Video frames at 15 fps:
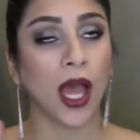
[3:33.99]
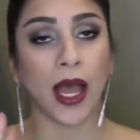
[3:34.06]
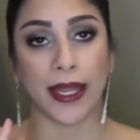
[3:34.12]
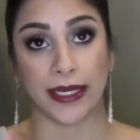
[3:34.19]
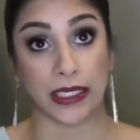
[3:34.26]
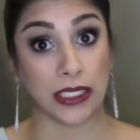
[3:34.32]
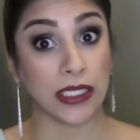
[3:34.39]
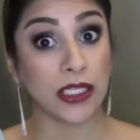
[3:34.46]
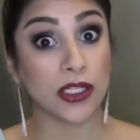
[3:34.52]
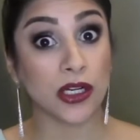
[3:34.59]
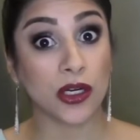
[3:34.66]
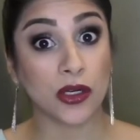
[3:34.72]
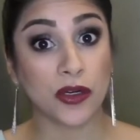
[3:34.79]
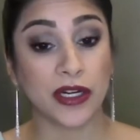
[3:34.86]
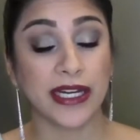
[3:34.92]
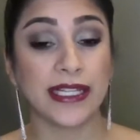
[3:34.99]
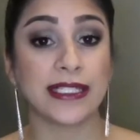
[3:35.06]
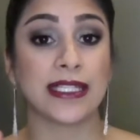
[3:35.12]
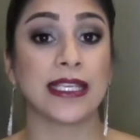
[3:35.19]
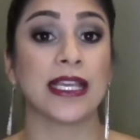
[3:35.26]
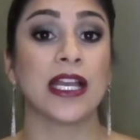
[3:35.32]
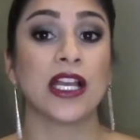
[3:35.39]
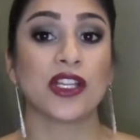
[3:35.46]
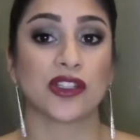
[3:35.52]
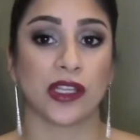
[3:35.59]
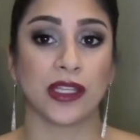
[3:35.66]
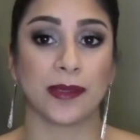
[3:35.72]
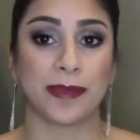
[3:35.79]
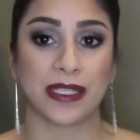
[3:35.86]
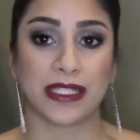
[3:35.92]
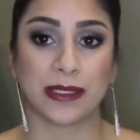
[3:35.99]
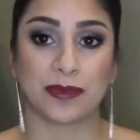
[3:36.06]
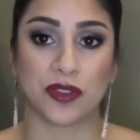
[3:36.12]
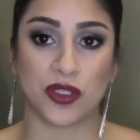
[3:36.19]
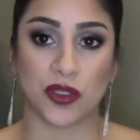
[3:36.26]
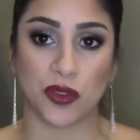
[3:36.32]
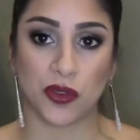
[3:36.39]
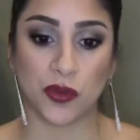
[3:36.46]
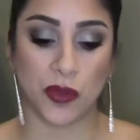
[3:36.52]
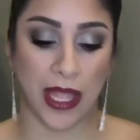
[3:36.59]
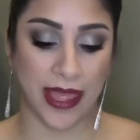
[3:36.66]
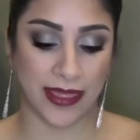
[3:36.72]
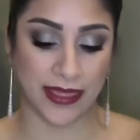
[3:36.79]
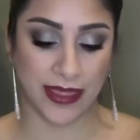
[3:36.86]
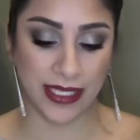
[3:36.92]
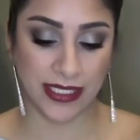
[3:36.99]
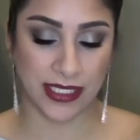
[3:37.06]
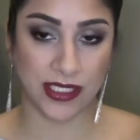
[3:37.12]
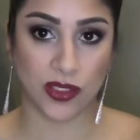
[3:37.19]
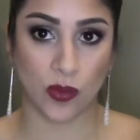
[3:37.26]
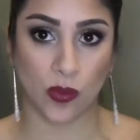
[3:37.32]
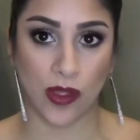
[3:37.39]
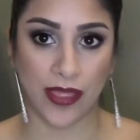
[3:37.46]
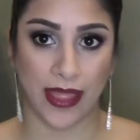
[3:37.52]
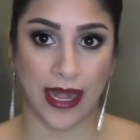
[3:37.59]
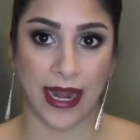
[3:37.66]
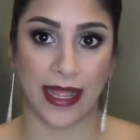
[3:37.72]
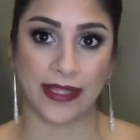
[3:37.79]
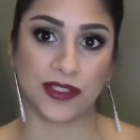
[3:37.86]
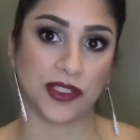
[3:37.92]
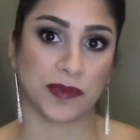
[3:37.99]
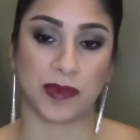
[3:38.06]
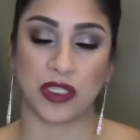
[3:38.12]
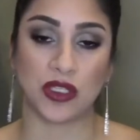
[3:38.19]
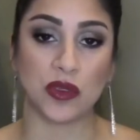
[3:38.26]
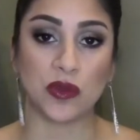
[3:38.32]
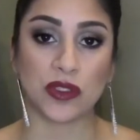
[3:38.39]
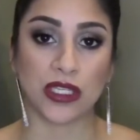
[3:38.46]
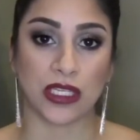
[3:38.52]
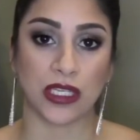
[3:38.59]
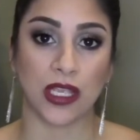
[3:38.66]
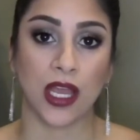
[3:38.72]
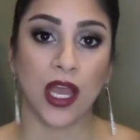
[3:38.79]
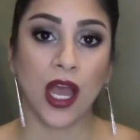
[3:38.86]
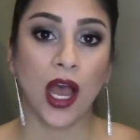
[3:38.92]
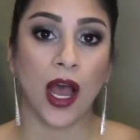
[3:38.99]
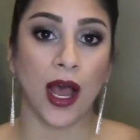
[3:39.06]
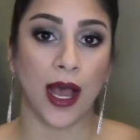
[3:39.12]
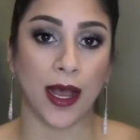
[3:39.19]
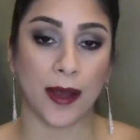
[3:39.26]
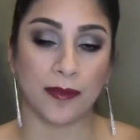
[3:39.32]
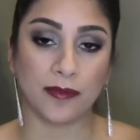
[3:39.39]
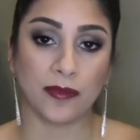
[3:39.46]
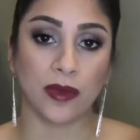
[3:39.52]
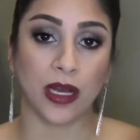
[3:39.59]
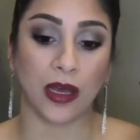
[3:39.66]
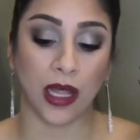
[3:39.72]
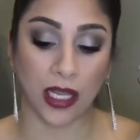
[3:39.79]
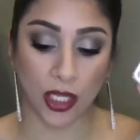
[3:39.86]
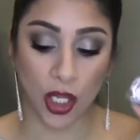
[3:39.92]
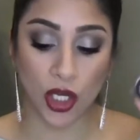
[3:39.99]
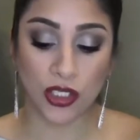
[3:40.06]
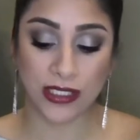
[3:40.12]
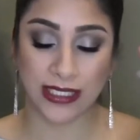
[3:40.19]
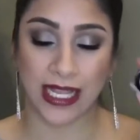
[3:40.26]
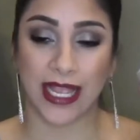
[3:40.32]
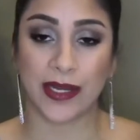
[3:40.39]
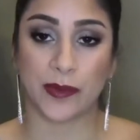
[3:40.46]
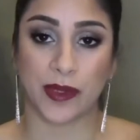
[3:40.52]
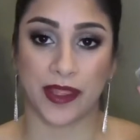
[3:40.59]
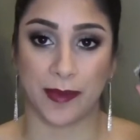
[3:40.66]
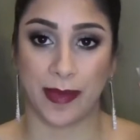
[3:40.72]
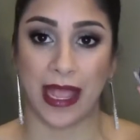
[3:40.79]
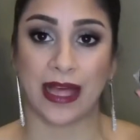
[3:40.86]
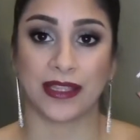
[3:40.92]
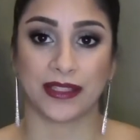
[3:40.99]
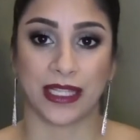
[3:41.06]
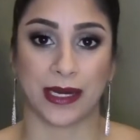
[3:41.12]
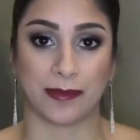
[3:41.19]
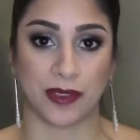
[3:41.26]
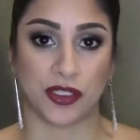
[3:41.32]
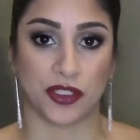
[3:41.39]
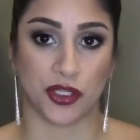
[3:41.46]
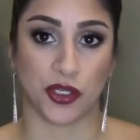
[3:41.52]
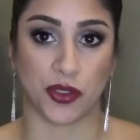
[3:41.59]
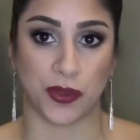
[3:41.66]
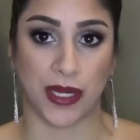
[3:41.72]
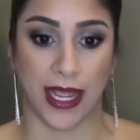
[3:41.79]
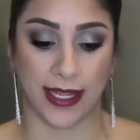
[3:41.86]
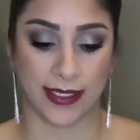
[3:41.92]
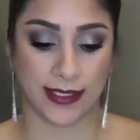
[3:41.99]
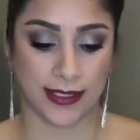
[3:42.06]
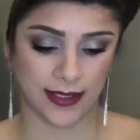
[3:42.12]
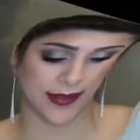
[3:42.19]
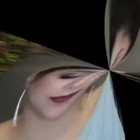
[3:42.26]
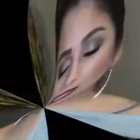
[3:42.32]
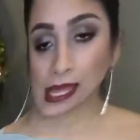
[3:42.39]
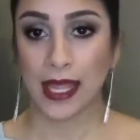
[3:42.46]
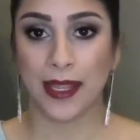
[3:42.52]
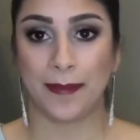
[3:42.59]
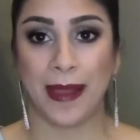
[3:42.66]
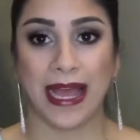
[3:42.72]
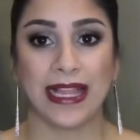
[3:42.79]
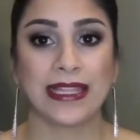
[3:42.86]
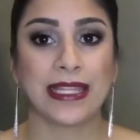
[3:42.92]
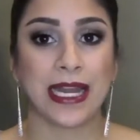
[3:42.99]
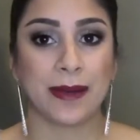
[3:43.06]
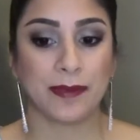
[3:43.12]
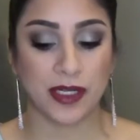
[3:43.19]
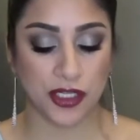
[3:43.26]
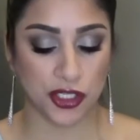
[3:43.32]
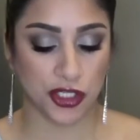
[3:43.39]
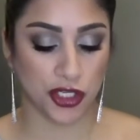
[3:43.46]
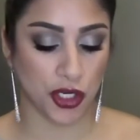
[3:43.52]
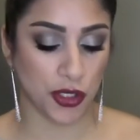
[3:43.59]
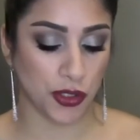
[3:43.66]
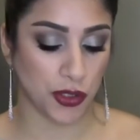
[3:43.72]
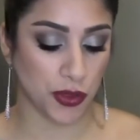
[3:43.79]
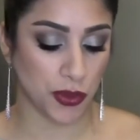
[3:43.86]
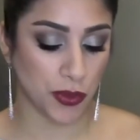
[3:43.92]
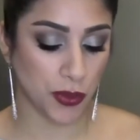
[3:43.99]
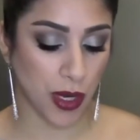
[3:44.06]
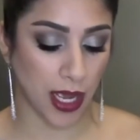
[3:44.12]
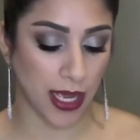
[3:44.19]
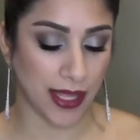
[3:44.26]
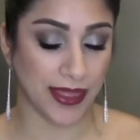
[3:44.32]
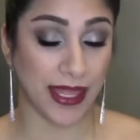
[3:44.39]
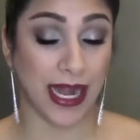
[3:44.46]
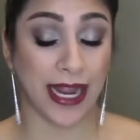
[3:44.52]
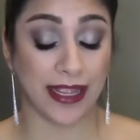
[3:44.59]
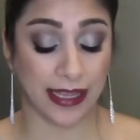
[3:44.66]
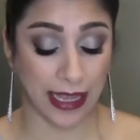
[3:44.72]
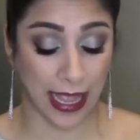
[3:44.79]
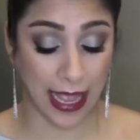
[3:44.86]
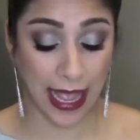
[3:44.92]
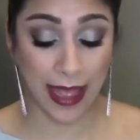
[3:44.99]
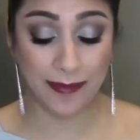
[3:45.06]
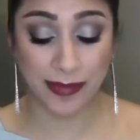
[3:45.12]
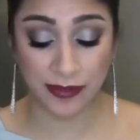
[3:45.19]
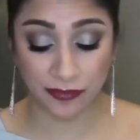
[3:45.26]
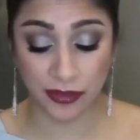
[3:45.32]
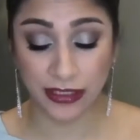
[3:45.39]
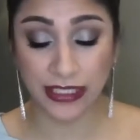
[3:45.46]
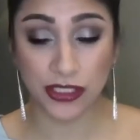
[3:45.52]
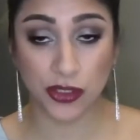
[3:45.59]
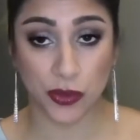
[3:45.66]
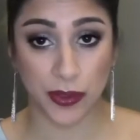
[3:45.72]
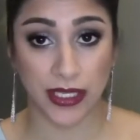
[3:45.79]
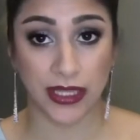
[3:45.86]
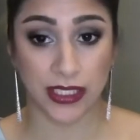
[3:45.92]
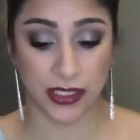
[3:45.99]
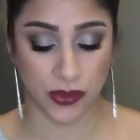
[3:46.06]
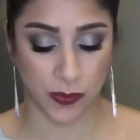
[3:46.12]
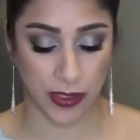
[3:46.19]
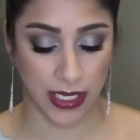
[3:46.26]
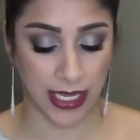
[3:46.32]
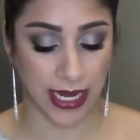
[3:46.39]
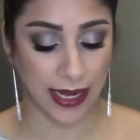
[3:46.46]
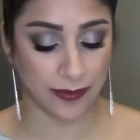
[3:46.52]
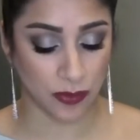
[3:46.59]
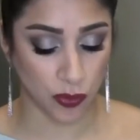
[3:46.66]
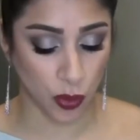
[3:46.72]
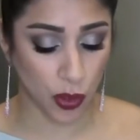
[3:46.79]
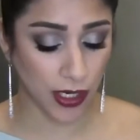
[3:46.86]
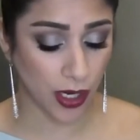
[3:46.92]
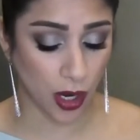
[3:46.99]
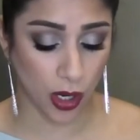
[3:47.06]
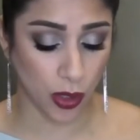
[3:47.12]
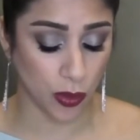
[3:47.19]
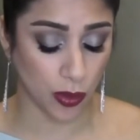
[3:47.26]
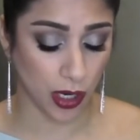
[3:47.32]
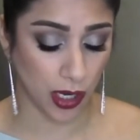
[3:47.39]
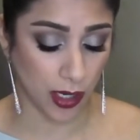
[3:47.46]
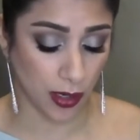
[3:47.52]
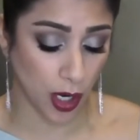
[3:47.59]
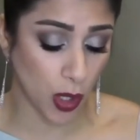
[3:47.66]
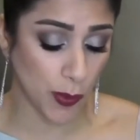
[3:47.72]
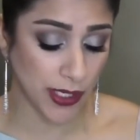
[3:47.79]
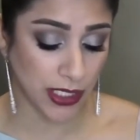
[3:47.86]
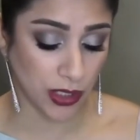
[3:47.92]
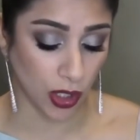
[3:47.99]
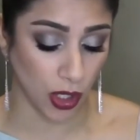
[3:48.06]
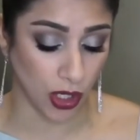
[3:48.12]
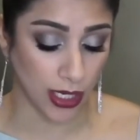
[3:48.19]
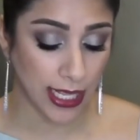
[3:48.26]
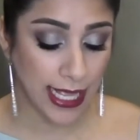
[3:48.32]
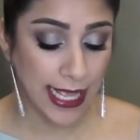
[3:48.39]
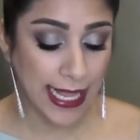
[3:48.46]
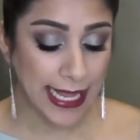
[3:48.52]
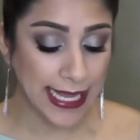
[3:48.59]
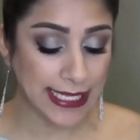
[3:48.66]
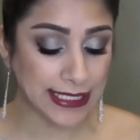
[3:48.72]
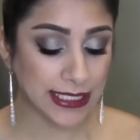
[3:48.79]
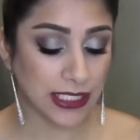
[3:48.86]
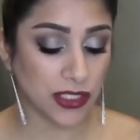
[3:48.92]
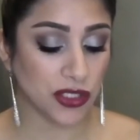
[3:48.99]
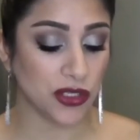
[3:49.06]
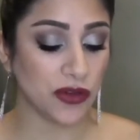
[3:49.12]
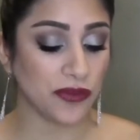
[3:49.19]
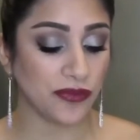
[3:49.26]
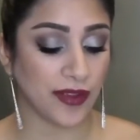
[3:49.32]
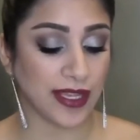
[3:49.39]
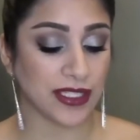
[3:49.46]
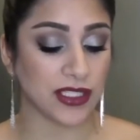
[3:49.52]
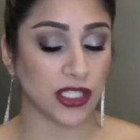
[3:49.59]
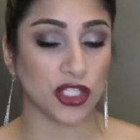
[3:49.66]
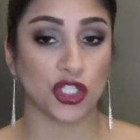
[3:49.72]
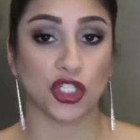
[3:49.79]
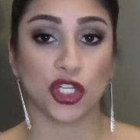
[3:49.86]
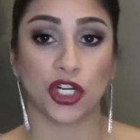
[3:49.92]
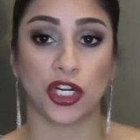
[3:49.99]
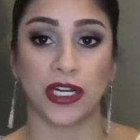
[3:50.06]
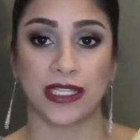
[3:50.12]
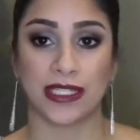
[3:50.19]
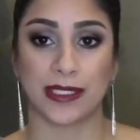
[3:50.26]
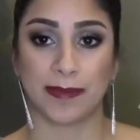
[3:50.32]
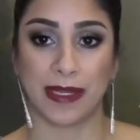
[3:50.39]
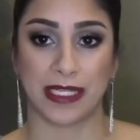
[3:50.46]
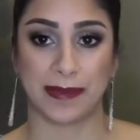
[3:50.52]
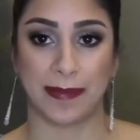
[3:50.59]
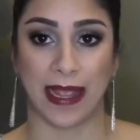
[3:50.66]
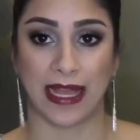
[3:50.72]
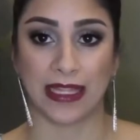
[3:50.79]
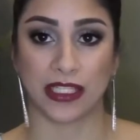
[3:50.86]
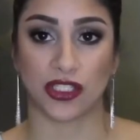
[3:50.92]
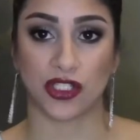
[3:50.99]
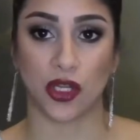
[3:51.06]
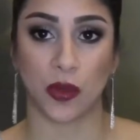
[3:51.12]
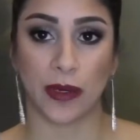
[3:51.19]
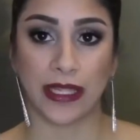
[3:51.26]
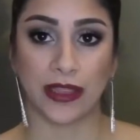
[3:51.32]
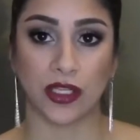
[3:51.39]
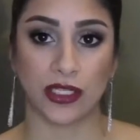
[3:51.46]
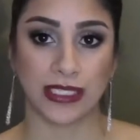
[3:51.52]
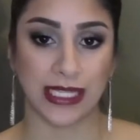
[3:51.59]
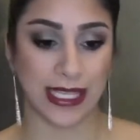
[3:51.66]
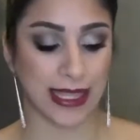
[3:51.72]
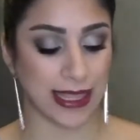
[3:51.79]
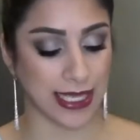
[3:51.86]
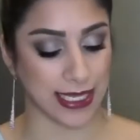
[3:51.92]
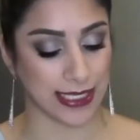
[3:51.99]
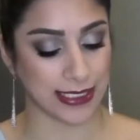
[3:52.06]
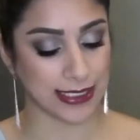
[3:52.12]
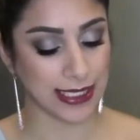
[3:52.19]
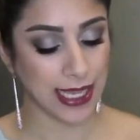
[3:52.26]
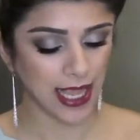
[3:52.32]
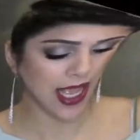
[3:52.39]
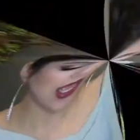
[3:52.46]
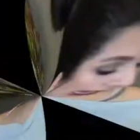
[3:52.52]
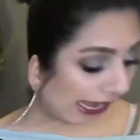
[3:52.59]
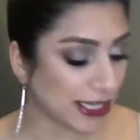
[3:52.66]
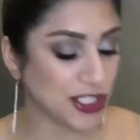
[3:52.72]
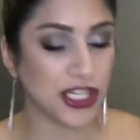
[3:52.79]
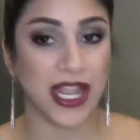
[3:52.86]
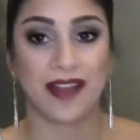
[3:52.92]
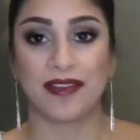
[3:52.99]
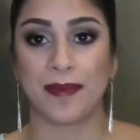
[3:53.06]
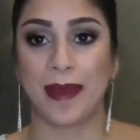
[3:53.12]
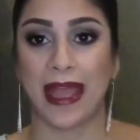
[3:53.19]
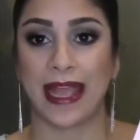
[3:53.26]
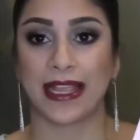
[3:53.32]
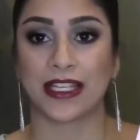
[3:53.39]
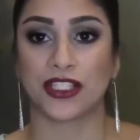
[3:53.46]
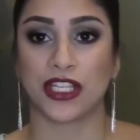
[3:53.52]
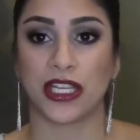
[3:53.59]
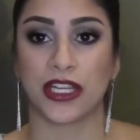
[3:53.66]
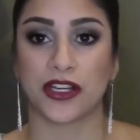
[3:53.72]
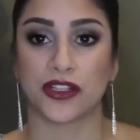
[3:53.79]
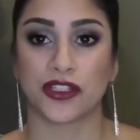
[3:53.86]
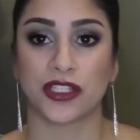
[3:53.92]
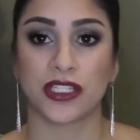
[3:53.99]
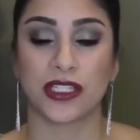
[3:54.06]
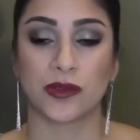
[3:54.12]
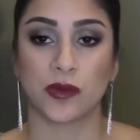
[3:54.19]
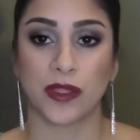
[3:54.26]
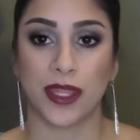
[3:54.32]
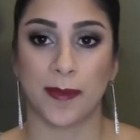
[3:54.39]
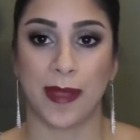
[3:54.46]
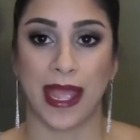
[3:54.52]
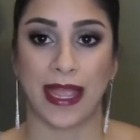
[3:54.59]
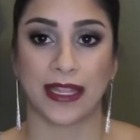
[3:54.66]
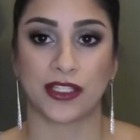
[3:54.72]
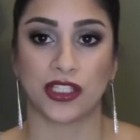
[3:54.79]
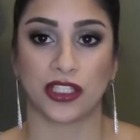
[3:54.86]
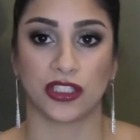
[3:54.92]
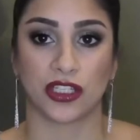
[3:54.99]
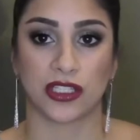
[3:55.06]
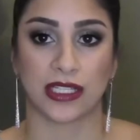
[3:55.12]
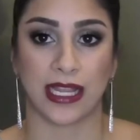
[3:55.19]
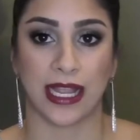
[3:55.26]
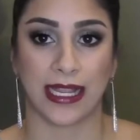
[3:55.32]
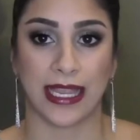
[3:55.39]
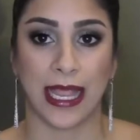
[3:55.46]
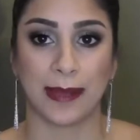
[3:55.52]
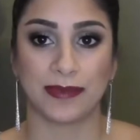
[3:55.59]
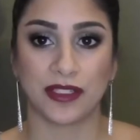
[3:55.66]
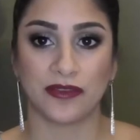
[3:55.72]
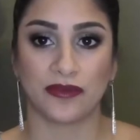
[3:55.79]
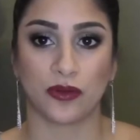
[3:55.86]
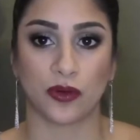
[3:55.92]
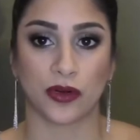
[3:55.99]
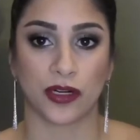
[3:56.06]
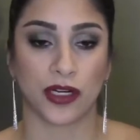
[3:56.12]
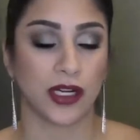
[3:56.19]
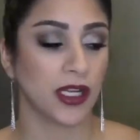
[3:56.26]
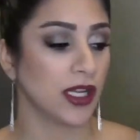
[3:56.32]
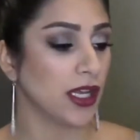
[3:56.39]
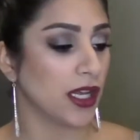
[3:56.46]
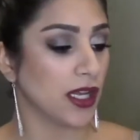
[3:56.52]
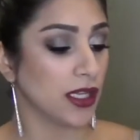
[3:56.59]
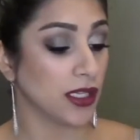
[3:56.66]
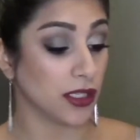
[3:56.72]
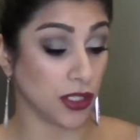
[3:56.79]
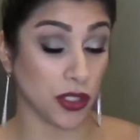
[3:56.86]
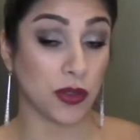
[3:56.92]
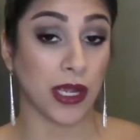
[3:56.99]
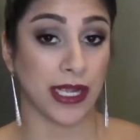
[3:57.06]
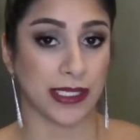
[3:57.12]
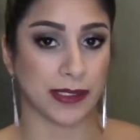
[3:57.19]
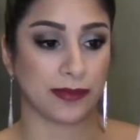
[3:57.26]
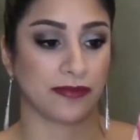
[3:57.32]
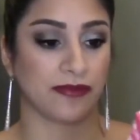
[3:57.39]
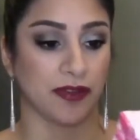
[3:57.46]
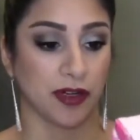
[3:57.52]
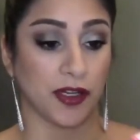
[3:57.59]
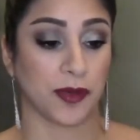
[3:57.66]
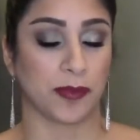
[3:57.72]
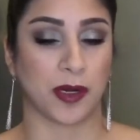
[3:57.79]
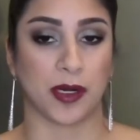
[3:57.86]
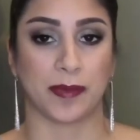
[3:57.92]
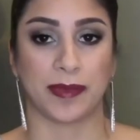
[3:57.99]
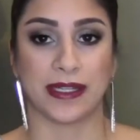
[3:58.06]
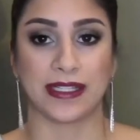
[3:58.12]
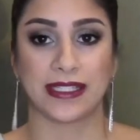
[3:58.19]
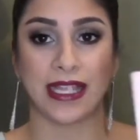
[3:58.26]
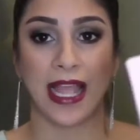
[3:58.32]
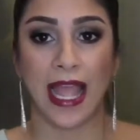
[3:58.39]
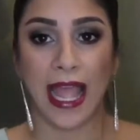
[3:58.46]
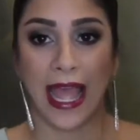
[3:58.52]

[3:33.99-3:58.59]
I didn't need to go crazy, so I only picked up two, and this is the one that I've just been using um, alongside with a palette that I'm going to show you next. The palette that I'm going to show you uh, that I have been really enjoying this week, and I wore it all, uh, all week long, it's the Too Faced Sugar and Spice palette. So it looks like this. I actually have the packaging here, so this is what the packaging looks like. I kept it for you guys for your purpose.